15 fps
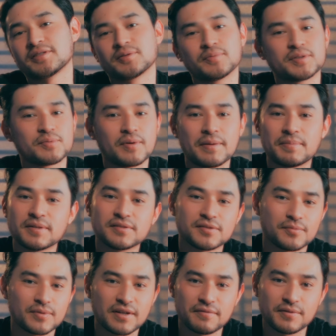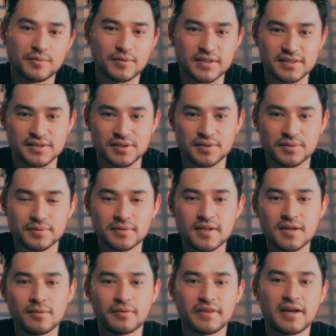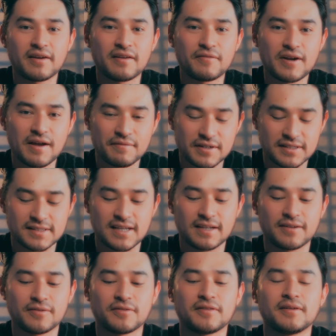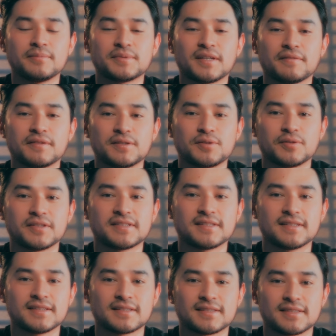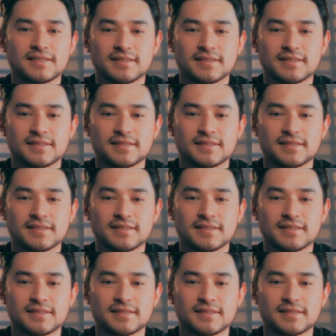switch weapons, or whatever you want to do without ever having to take your thumbs off the joysticks.